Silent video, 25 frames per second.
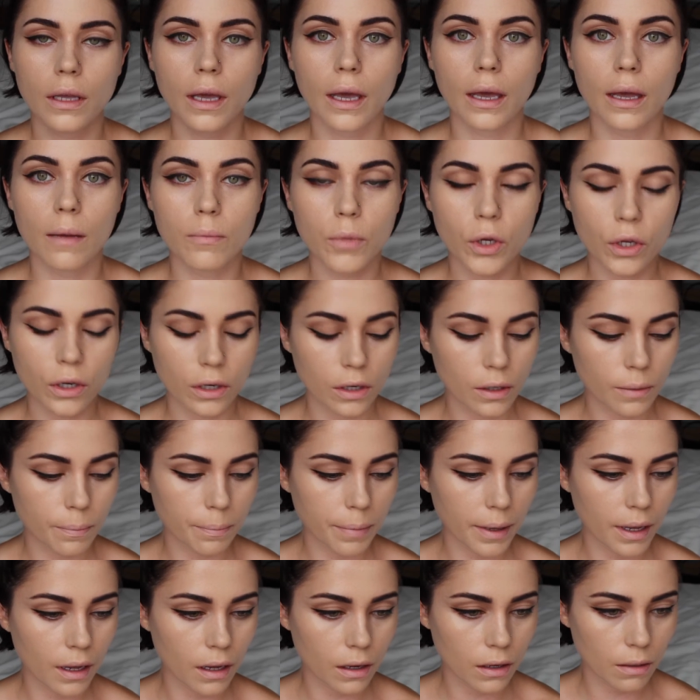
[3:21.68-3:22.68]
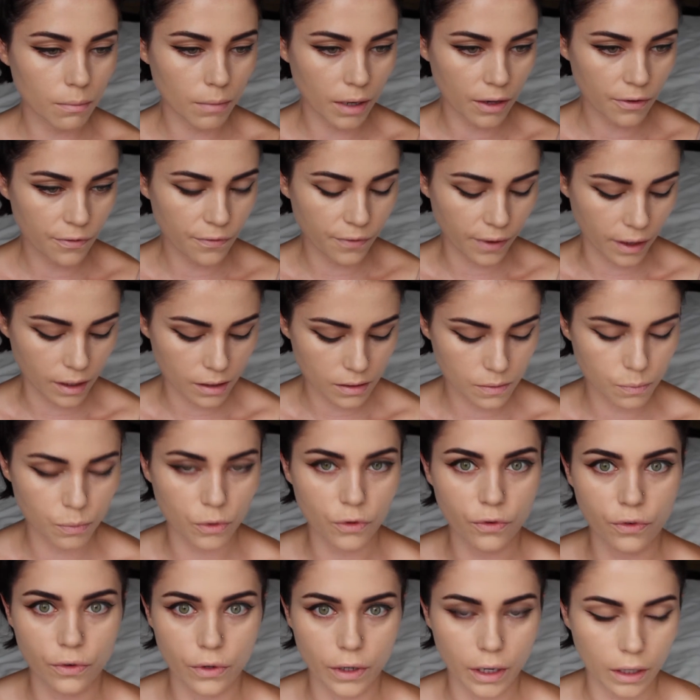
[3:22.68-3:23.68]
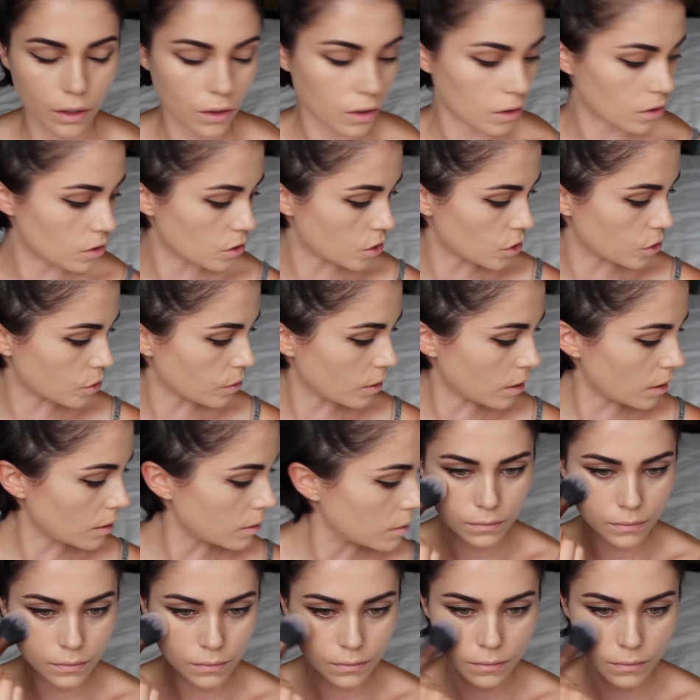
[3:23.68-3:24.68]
Okay, I'm gonna powder my face before I contour.